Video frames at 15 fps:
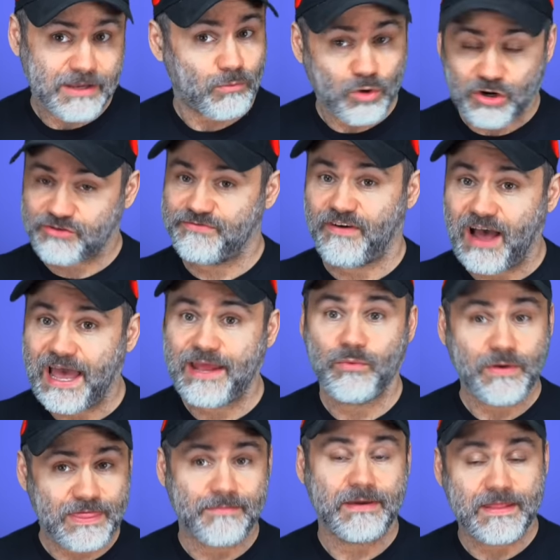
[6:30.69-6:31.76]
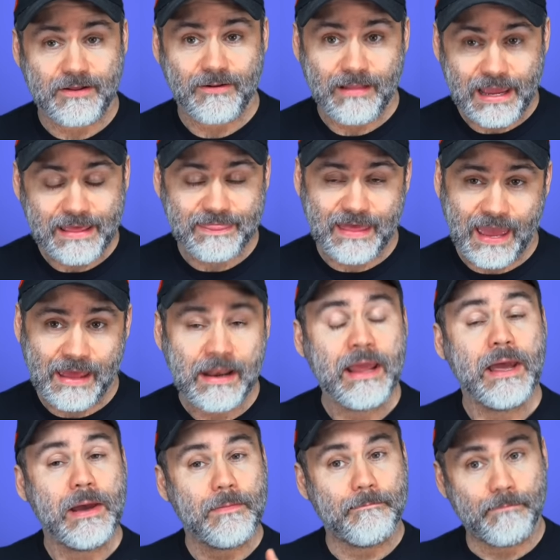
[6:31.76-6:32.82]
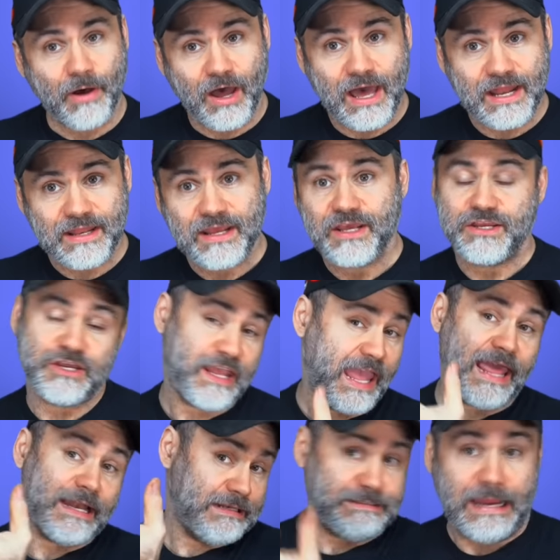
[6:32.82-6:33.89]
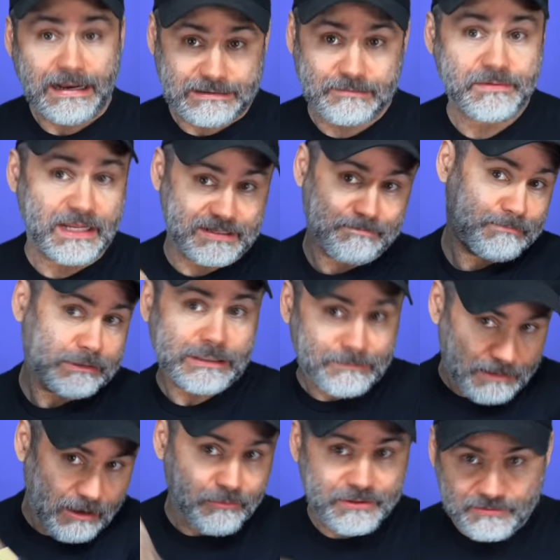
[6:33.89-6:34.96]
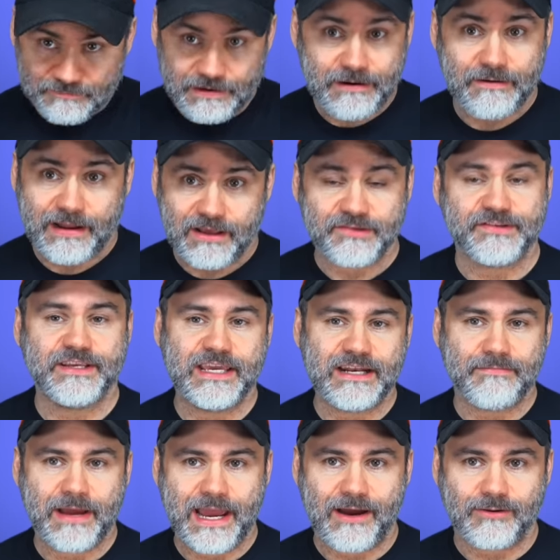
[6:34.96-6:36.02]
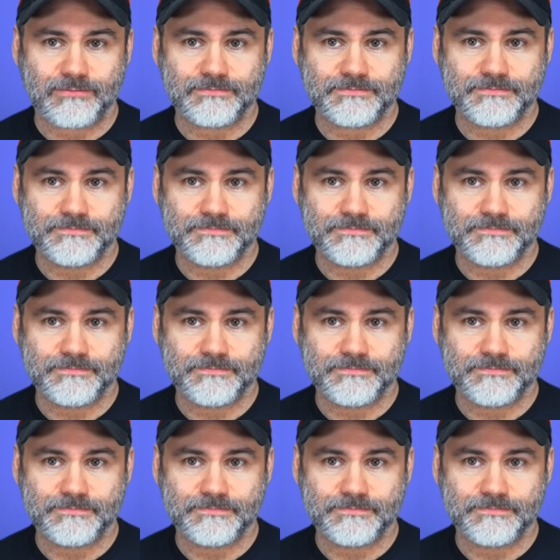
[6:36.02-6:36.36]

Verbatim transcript: It works fine with them in there like that, but you can't eject them. You have to pull them out with your fingernails to get them out.